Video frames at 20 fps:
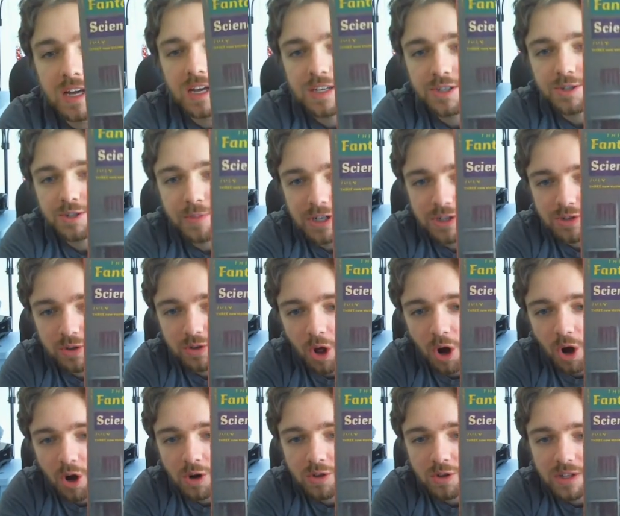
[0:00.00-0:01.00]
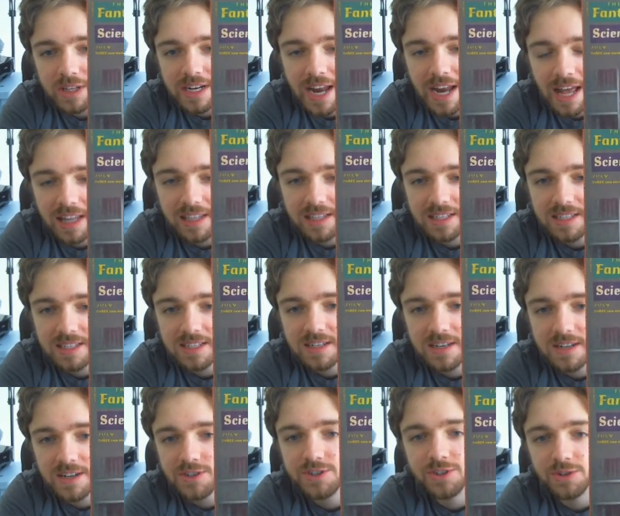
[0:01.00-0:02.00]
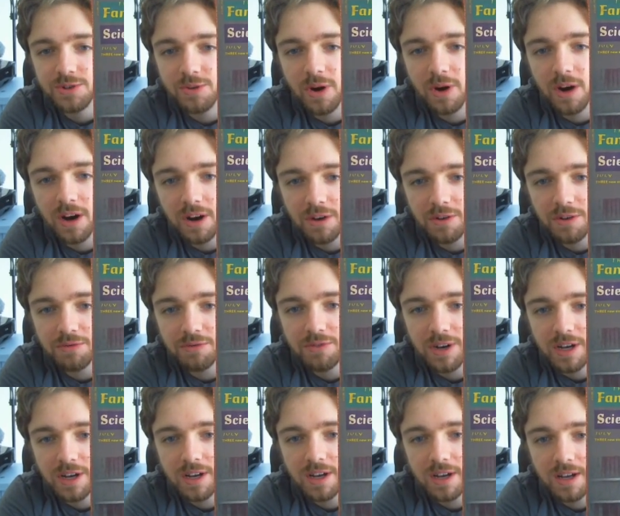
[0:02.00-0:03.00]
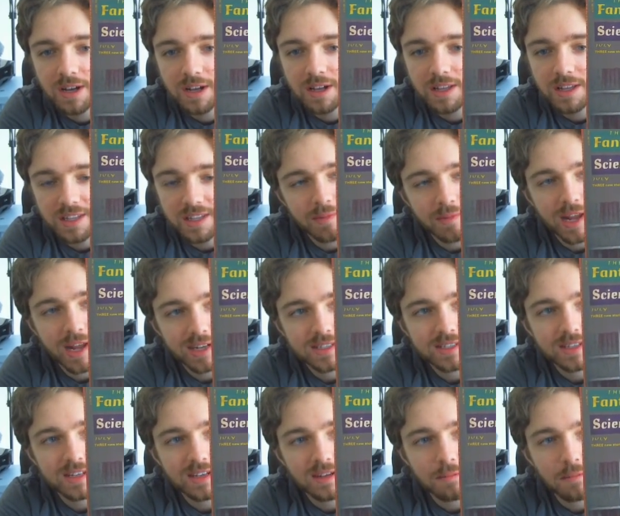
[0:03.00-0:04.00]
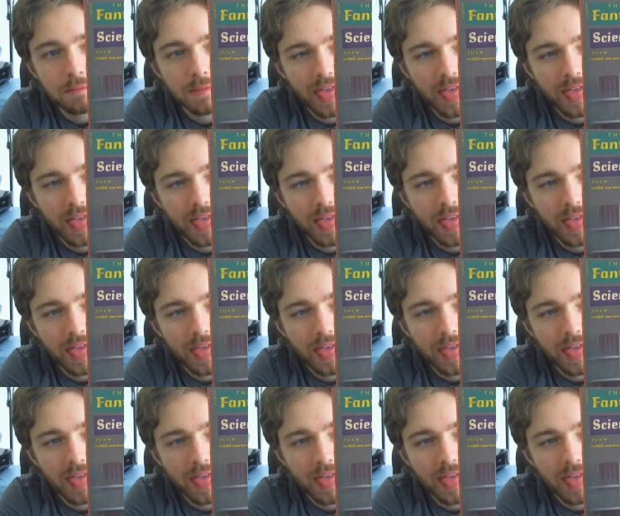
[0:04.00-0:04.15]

special Harlan Ellison issue of the Magazine